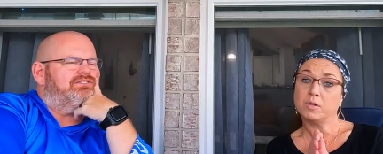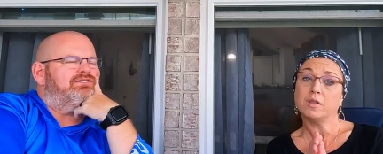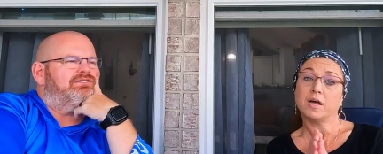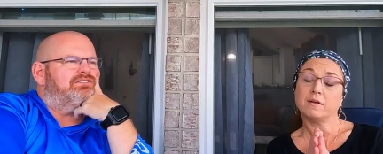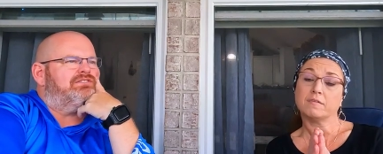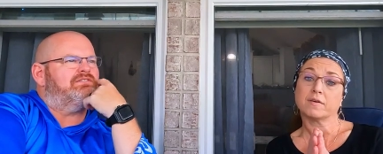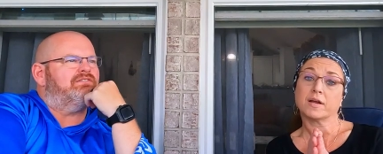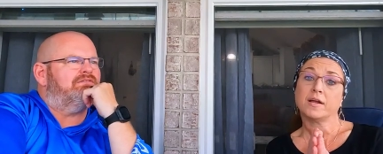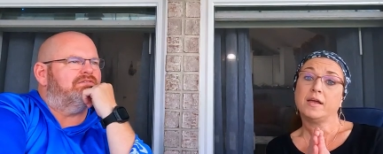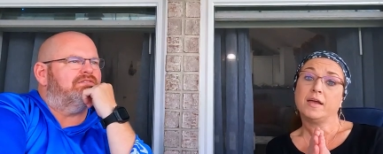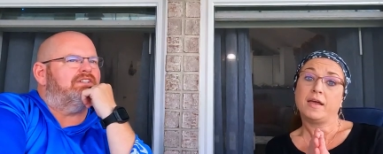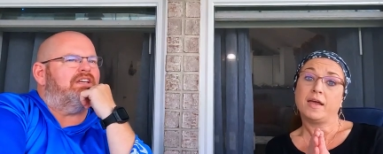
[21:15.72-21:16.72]
Speaker 1: pull over
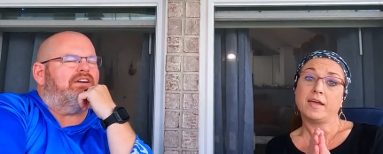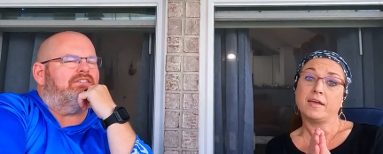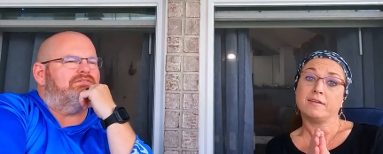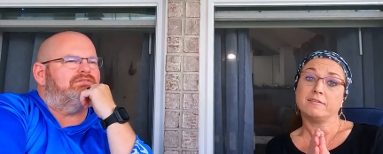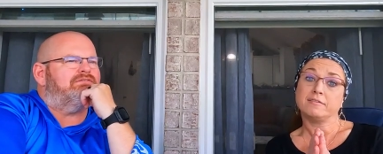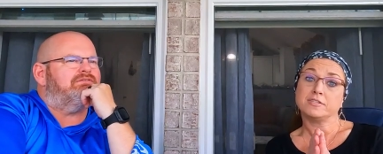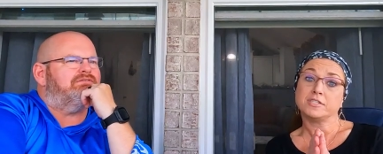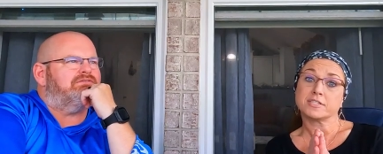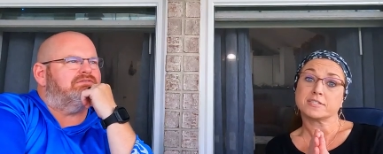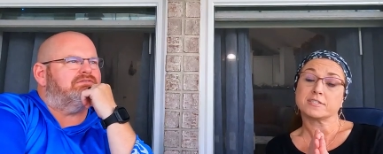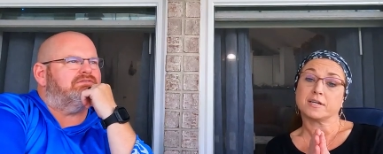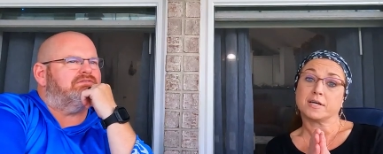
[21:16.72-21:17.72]
yeah. and
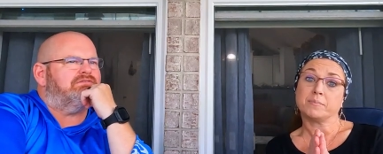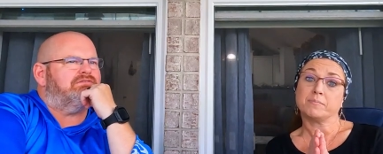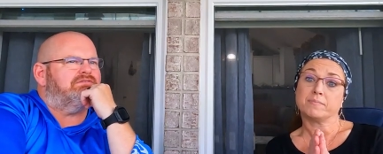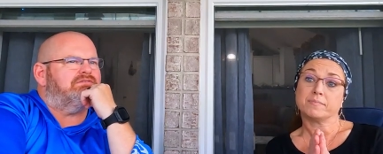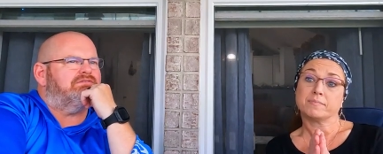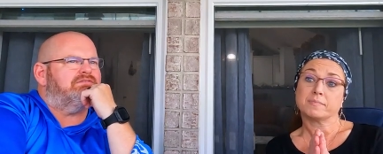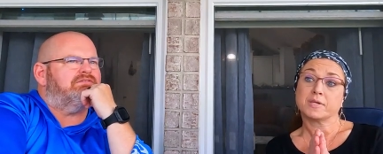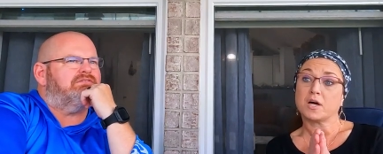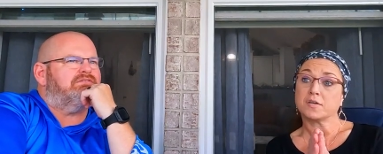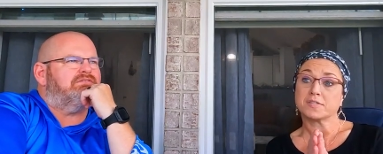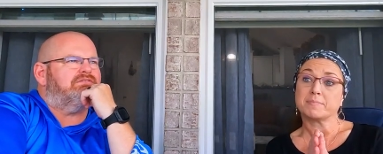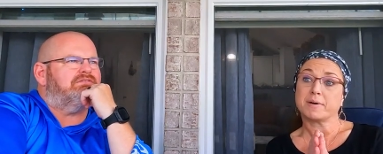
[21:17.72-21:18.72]
just um,
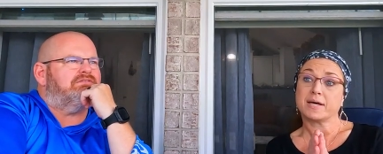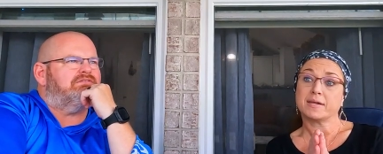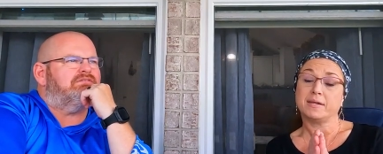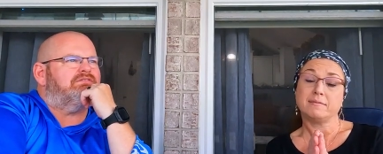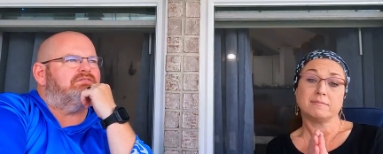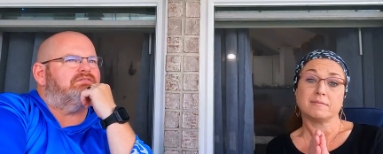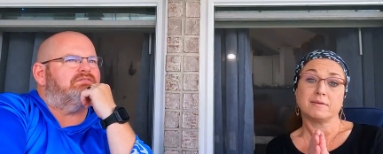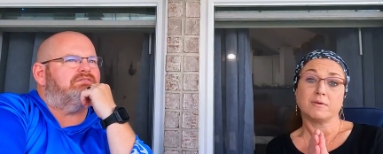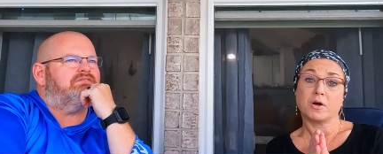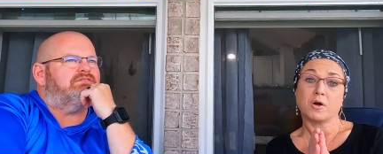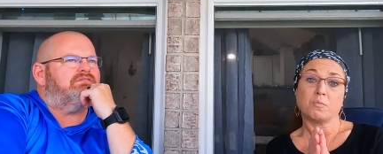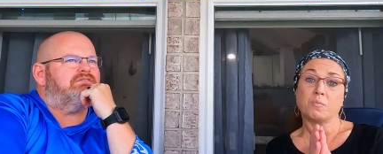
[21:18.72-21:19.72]
call somebody
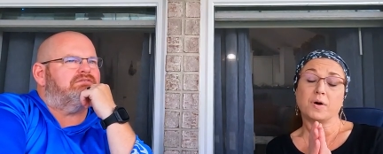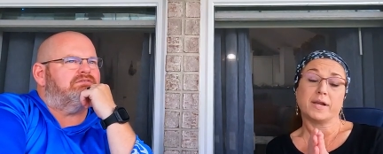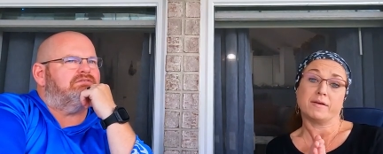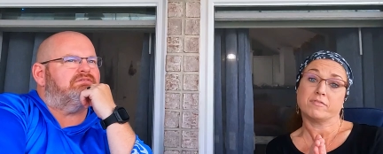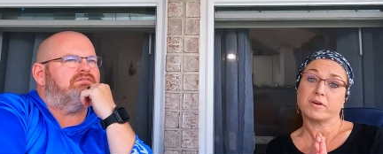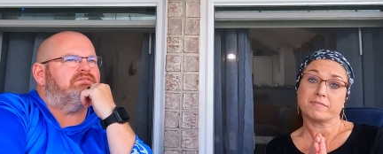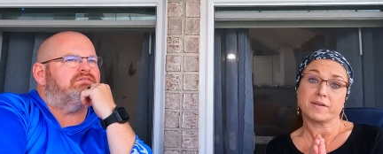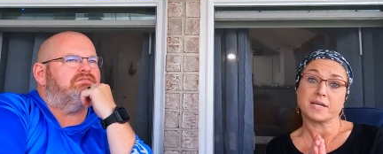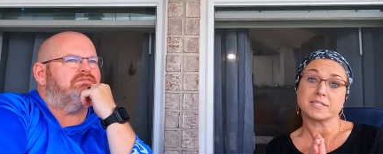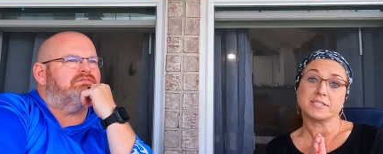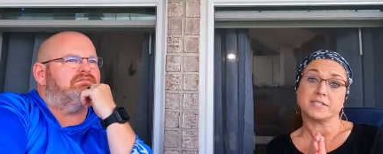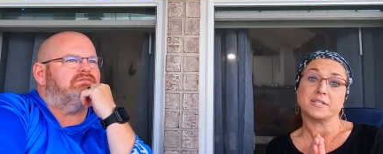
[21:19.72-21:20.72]
uh, or whatever I've
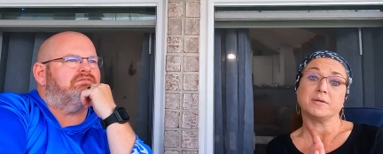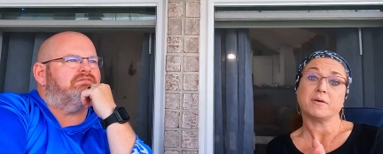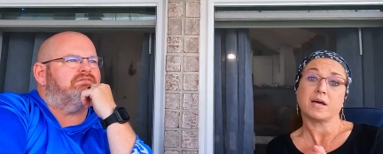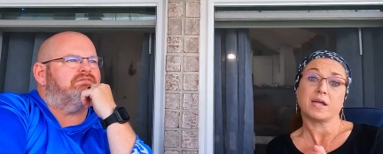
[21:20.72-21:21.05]
got to do.